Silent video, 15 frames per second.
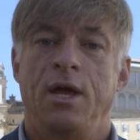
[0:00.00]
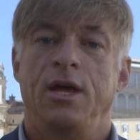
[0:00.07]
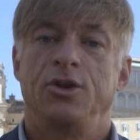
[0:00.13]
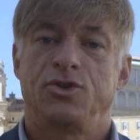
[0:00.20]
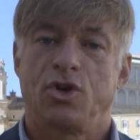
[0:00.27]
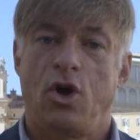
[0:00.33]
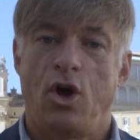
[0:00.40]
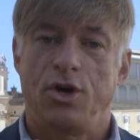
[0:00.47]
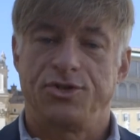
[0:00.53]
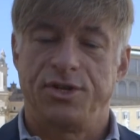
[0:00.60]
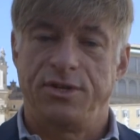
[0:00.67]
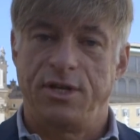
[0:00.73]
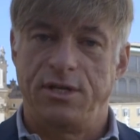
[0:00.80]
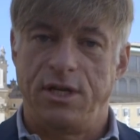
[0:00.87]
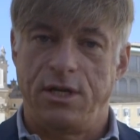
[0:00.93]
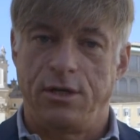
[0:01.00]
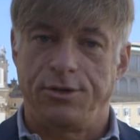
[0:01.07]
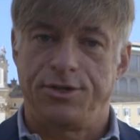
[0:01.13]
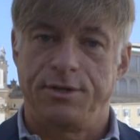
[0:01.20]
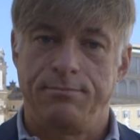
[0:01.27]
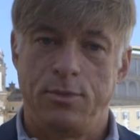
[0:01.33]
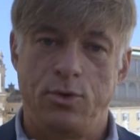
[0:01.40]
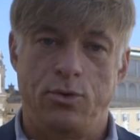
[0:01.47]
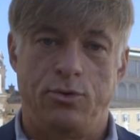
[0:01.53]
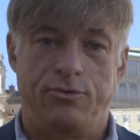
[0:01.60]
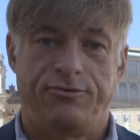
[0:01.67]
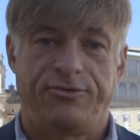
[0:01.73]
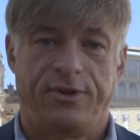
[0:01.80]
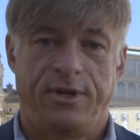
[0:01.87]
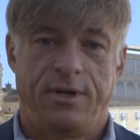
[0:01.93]
is causing the needle to
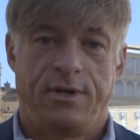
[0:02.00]
move.